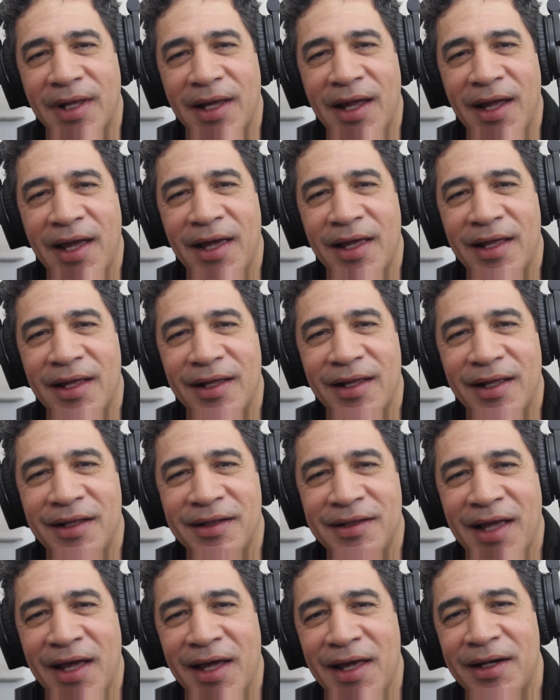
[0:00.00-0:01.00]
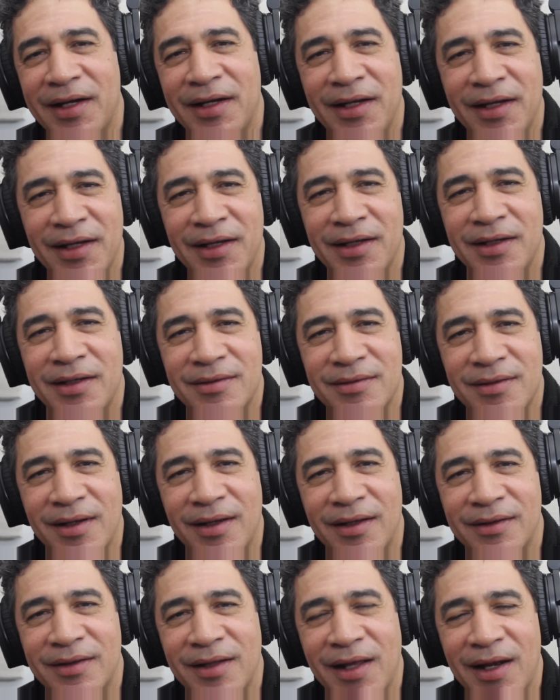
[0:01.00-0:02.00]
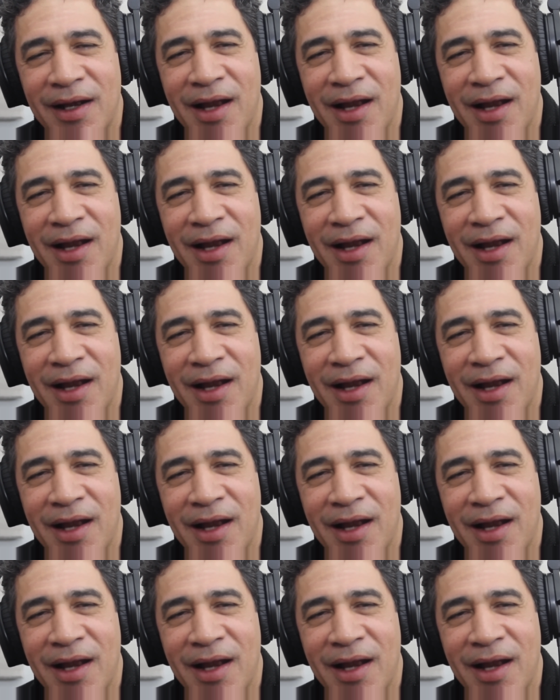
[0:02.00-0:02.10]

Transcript: and that is the